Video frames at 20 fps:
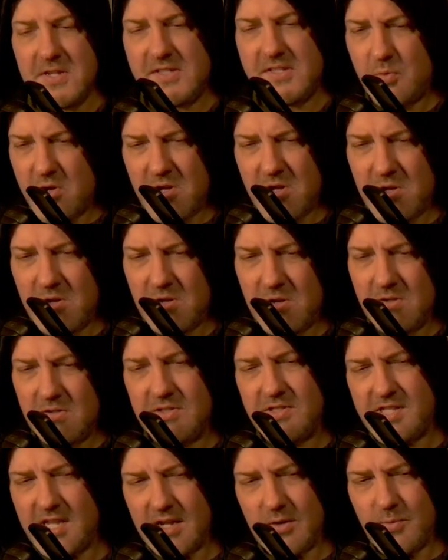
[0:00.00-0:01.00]
These
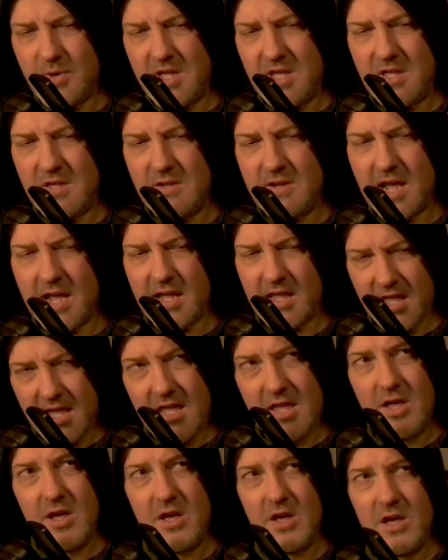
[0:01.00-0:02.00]
wounds, they will not
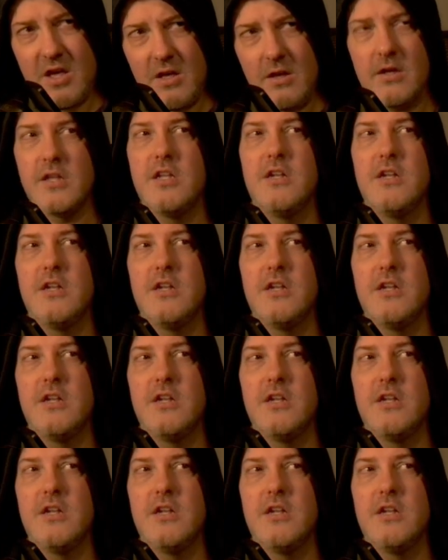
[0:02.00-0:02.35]
heal.